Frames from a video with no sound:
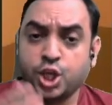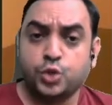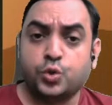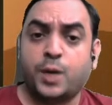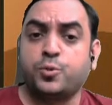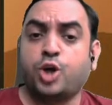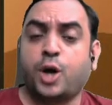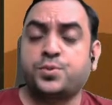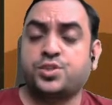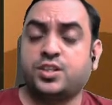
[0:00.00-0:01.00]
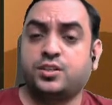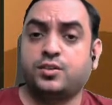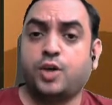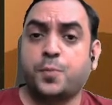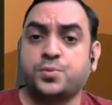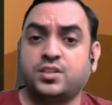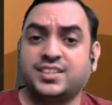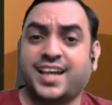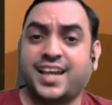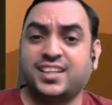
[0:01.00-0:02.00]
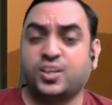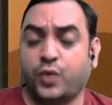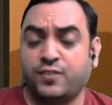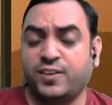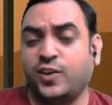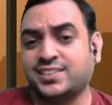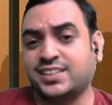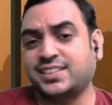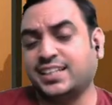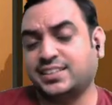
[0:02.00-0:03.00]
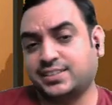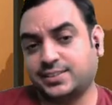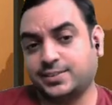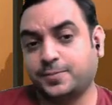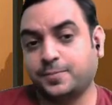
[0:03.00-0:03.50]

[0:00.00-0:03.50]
You come to option, option is higher. Why will you exercise?